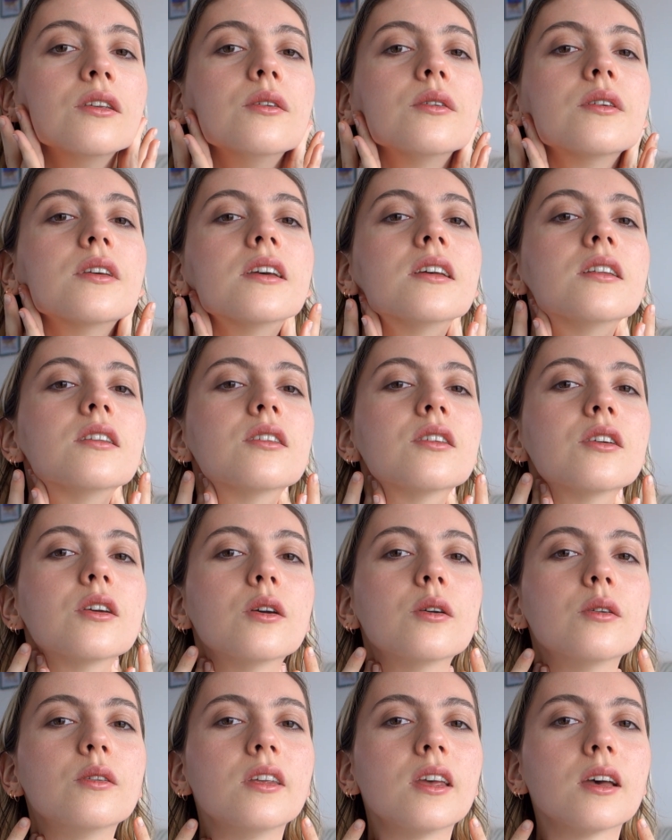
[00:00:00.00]
you can
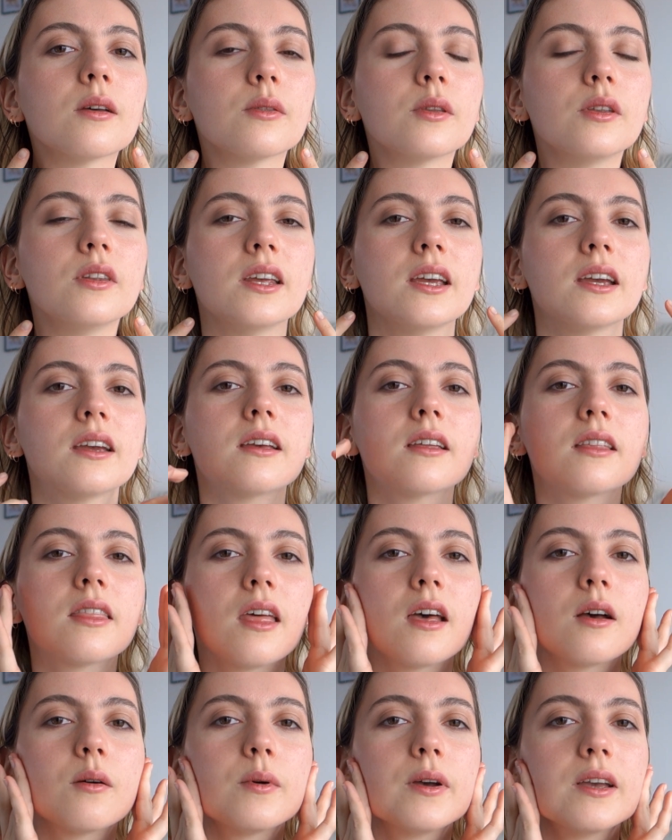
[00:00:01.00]
go down the neck
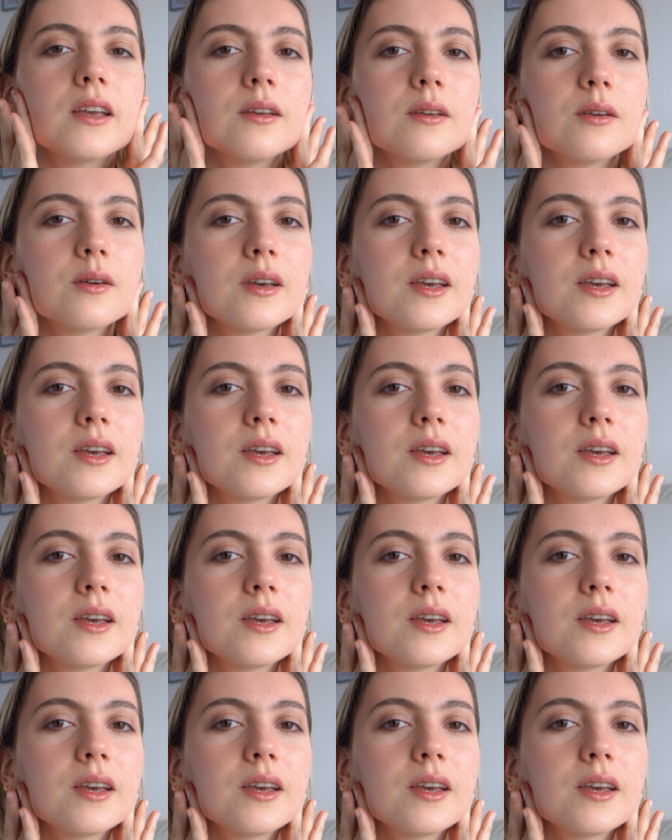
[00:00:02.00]
that way,